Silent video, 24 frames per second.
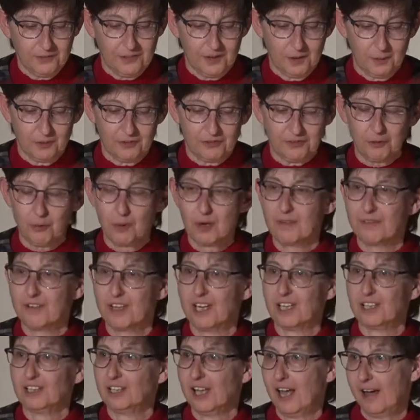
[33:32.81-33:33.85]
there was sort of an
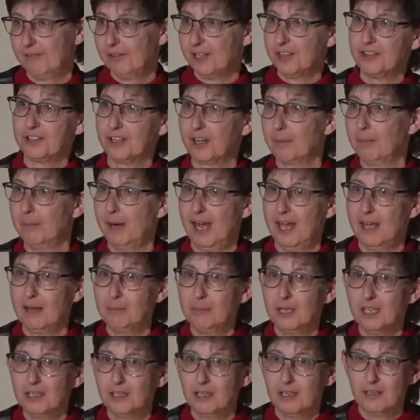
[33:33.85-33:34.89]
11th commandment